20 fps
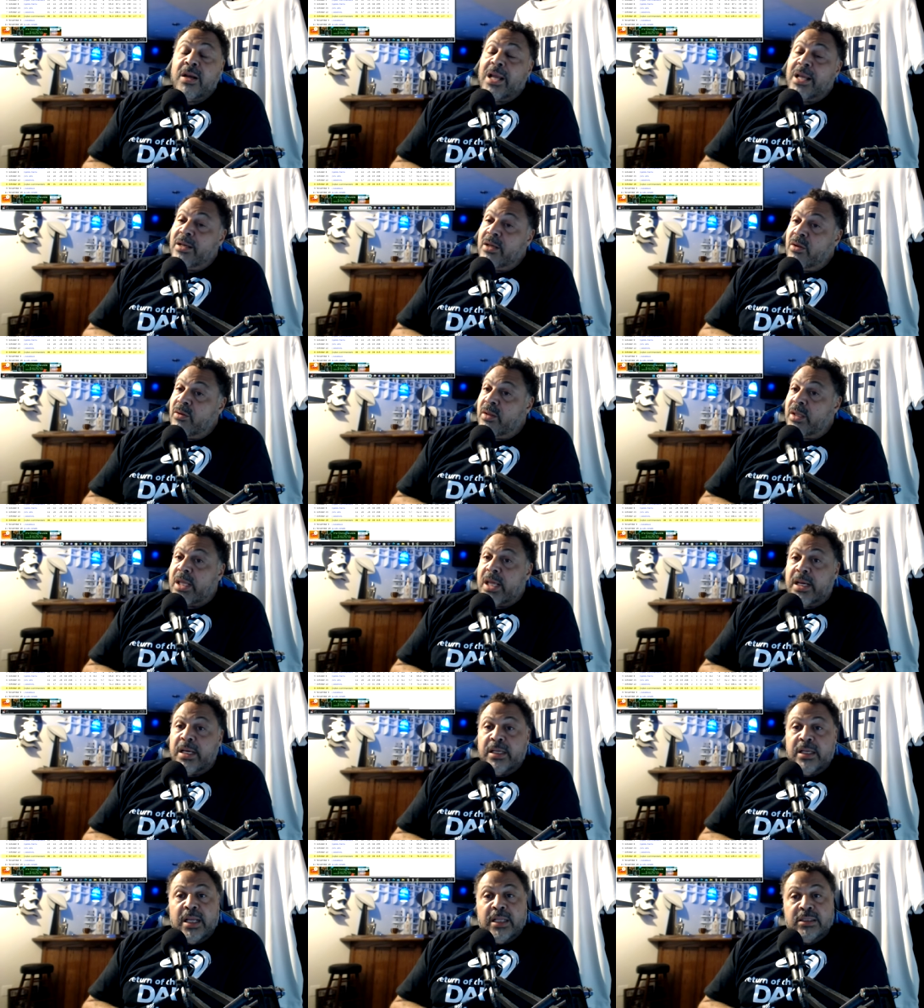I know they
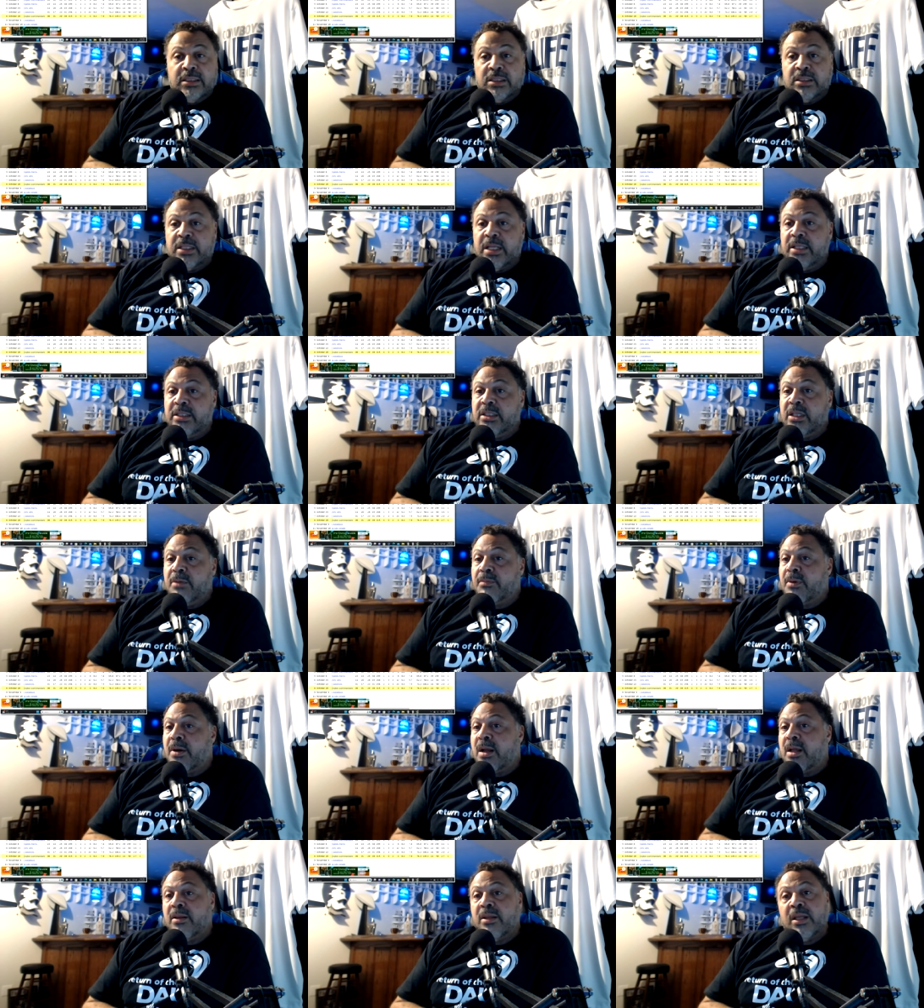got not just AJ
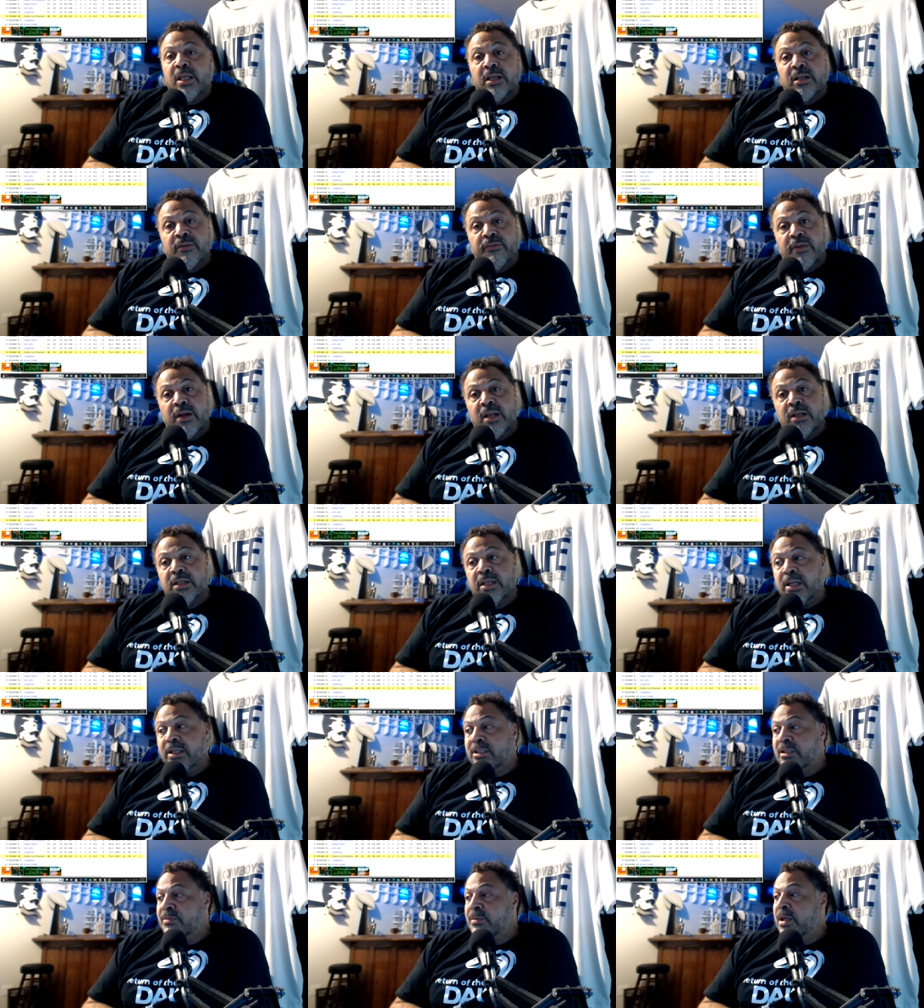Brown, they got
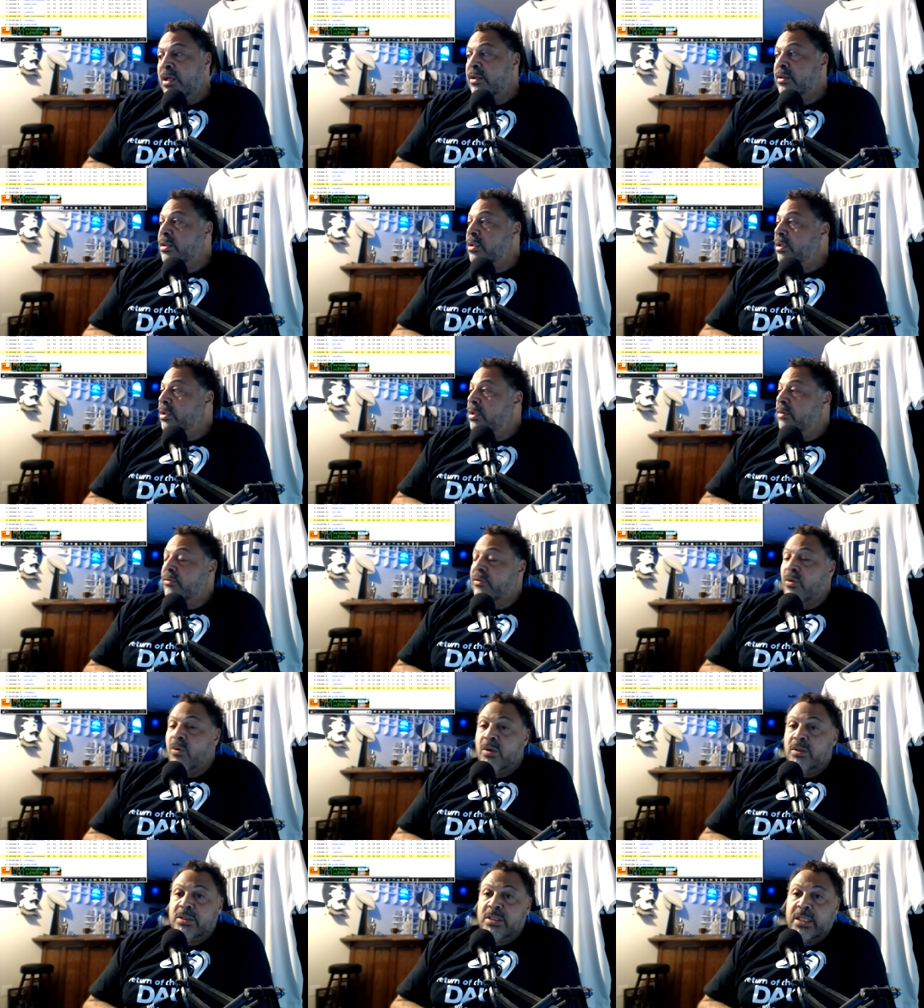DeVonta Smith, and of
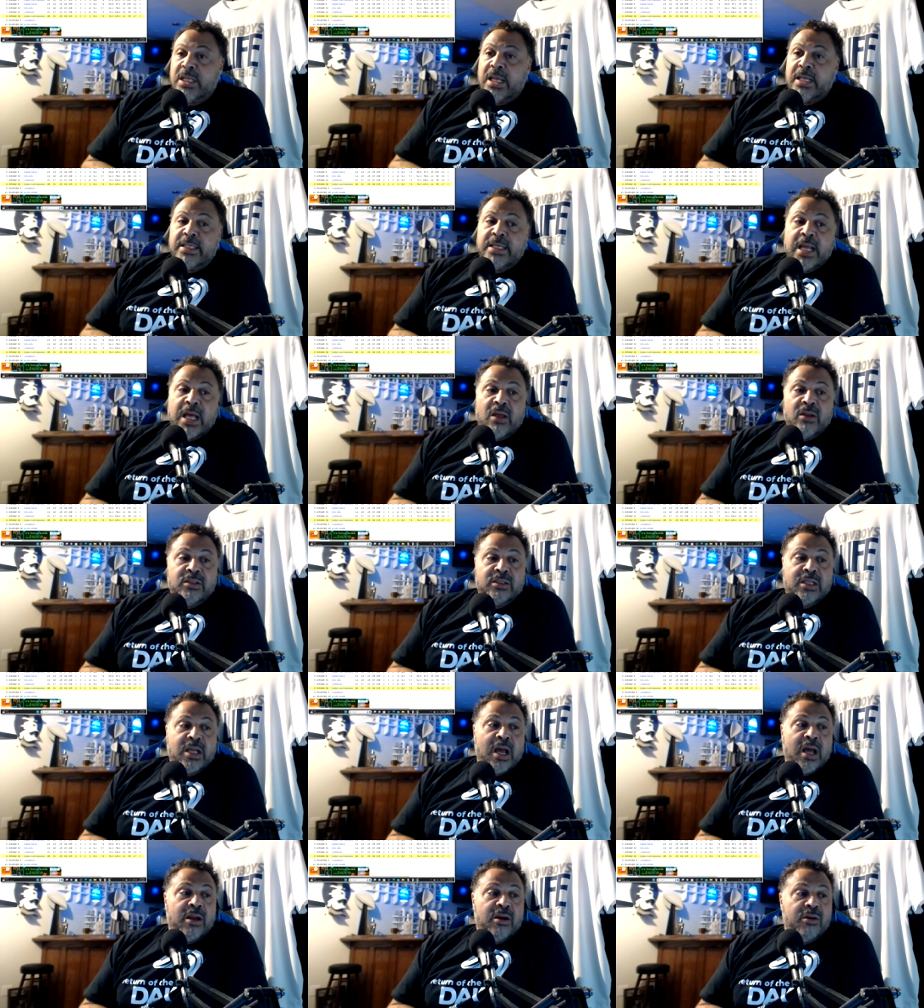course they got Dallas
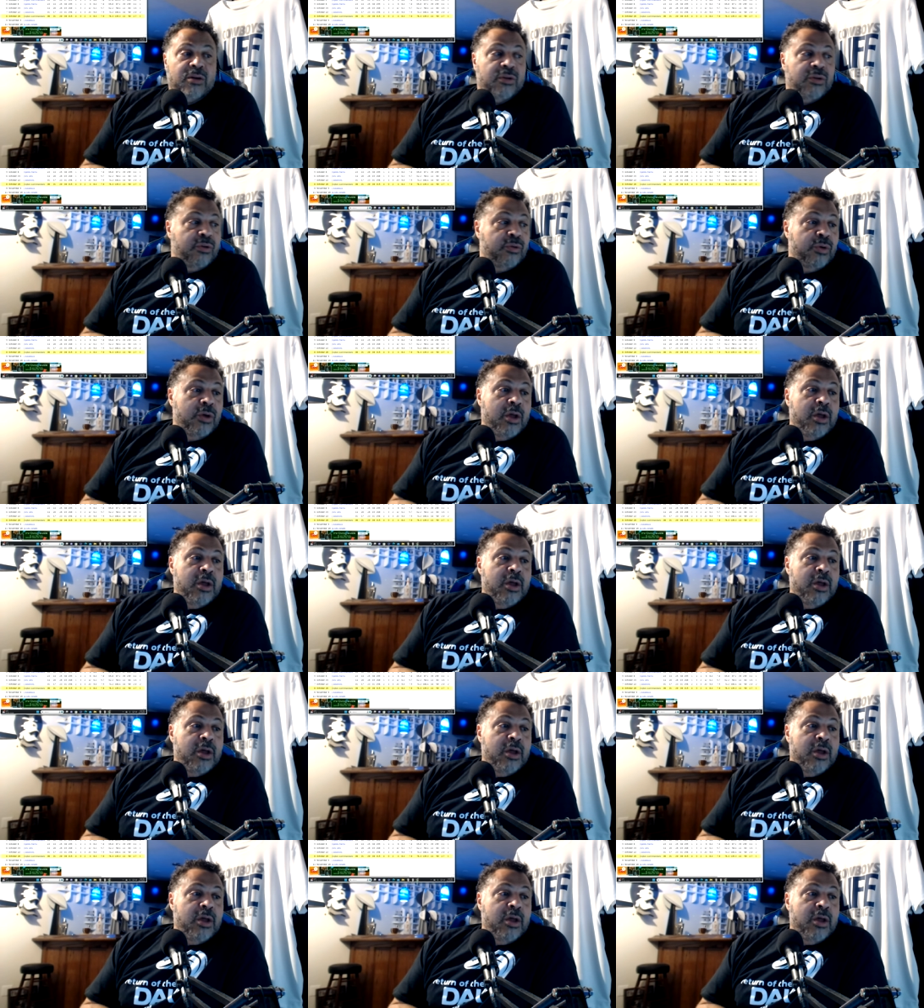Goedert, who